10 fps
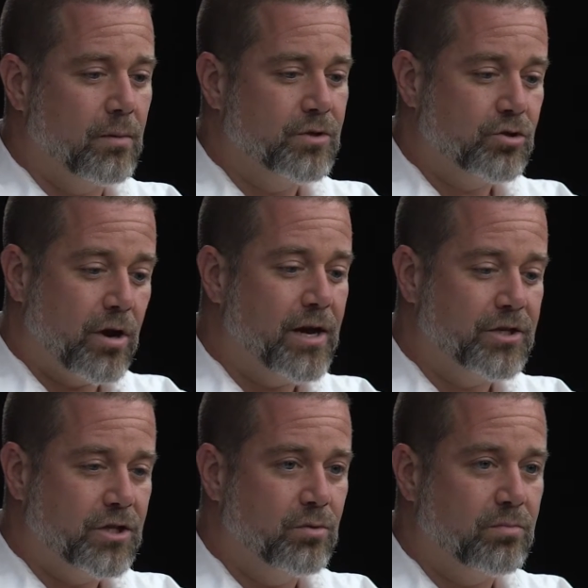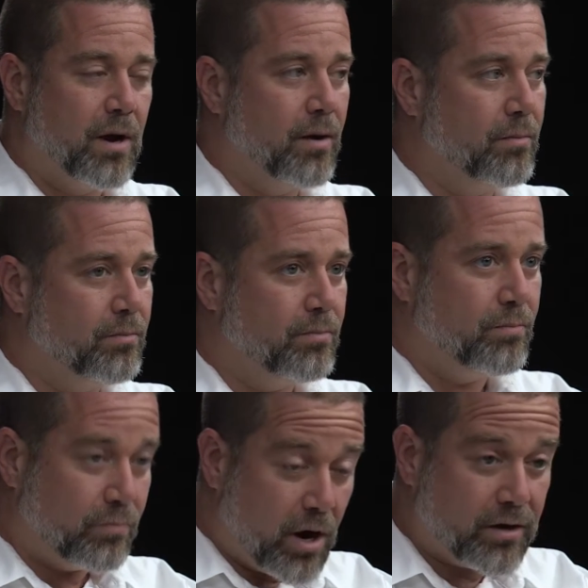strategy with my
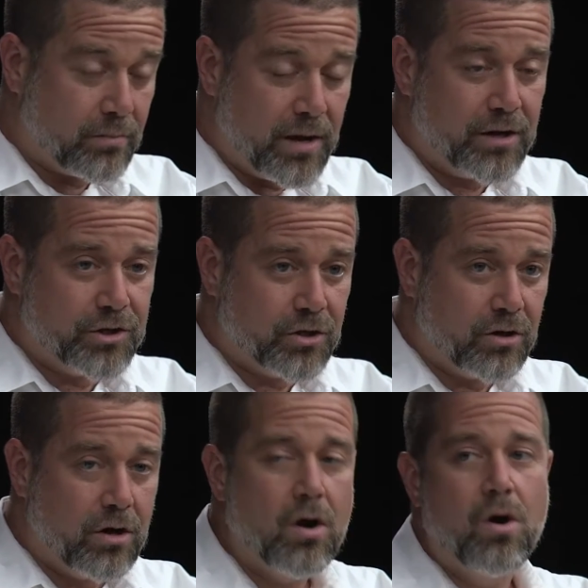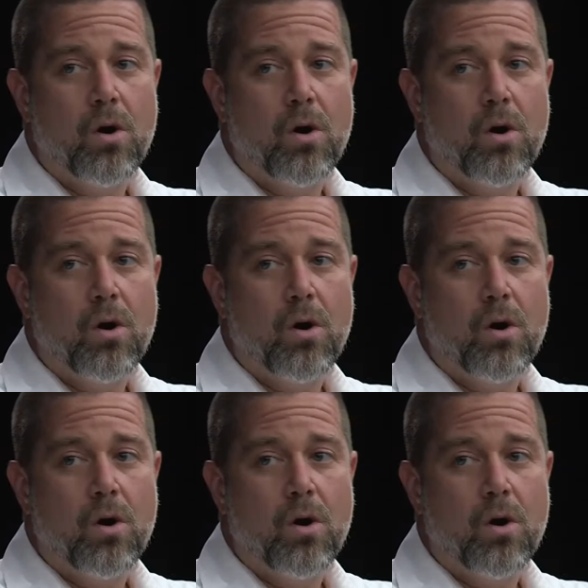product manager,